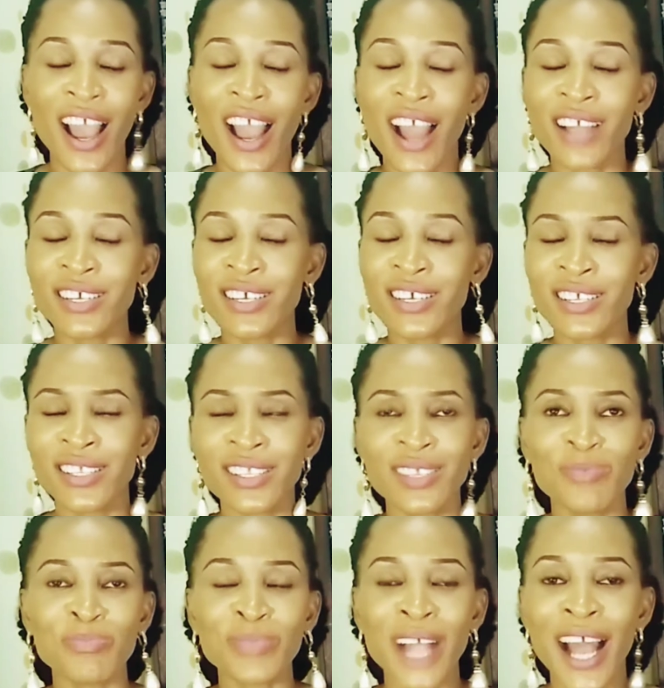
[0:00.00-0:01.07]
And
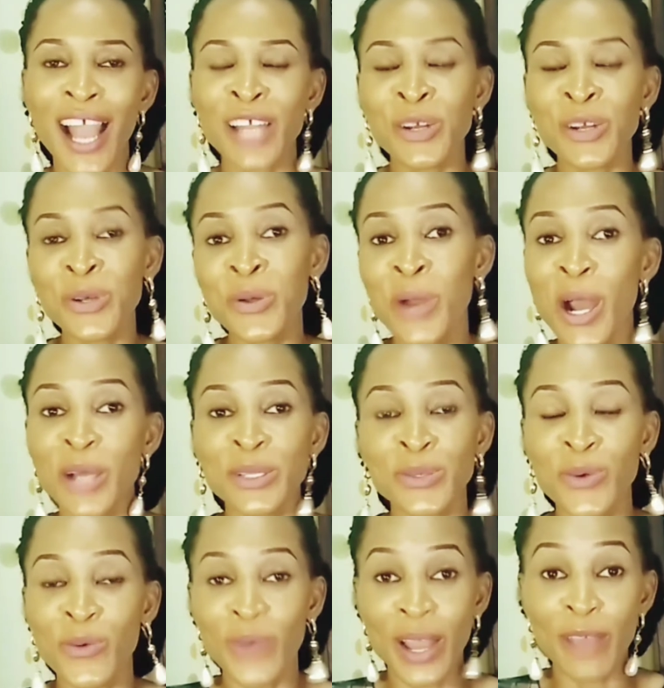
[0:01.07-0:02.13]
it's, I don't know how to
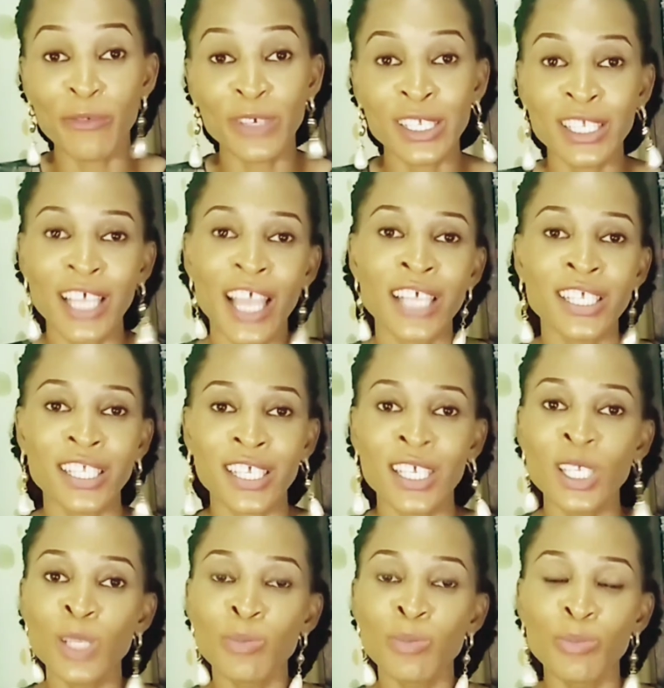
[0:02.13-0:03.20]
overemphasize
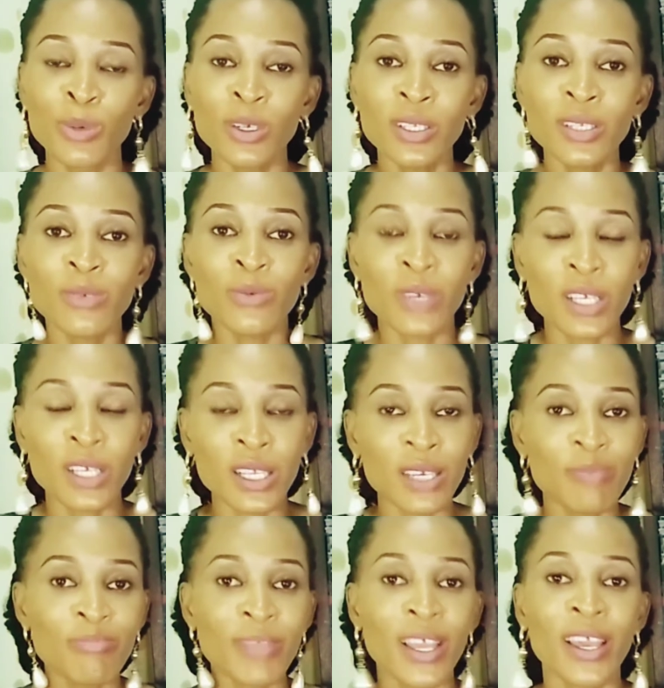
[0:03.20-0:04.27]
this, but
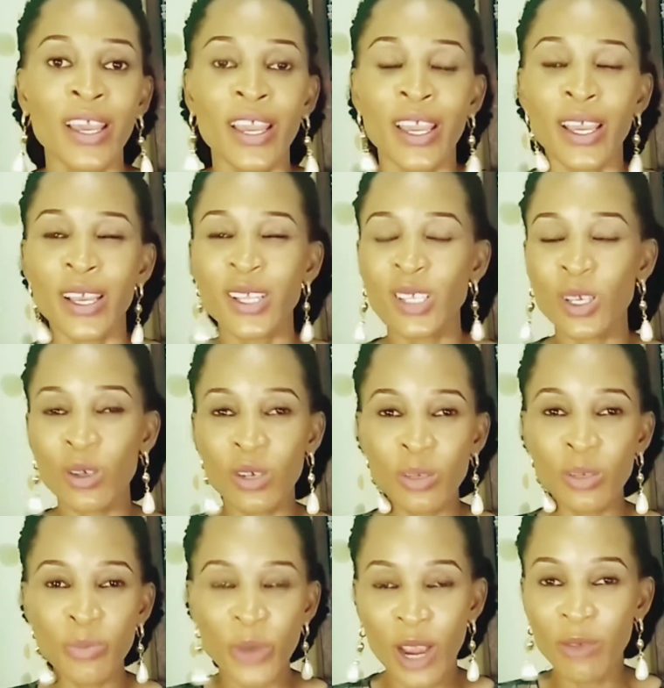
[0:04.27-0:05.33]
really, it's a
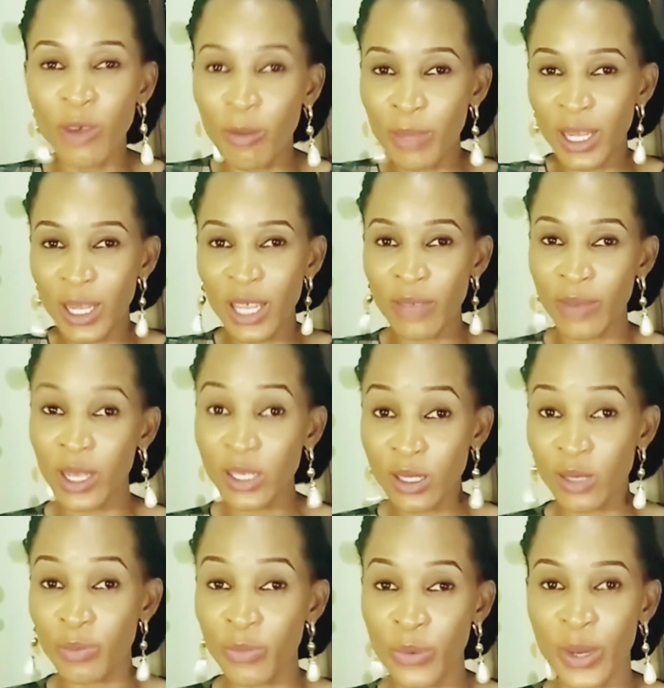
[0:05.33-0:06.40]
good prayer for believers
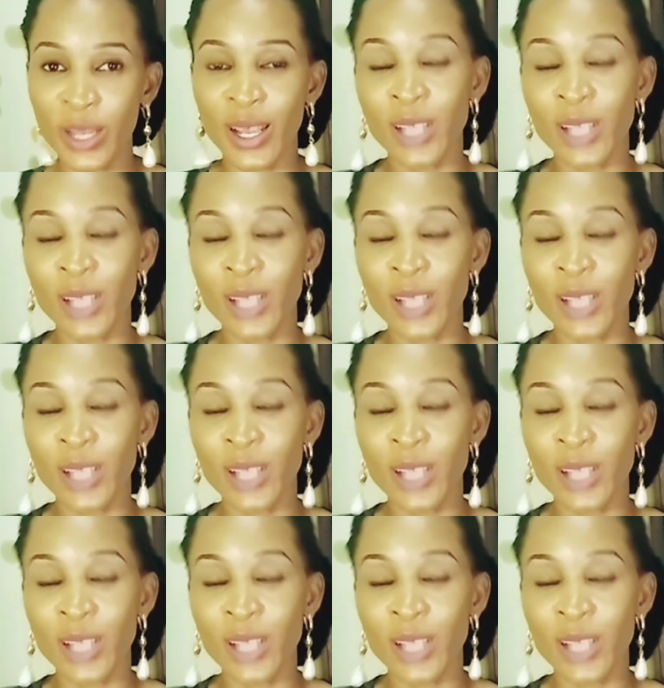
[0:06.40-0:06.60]
to pray.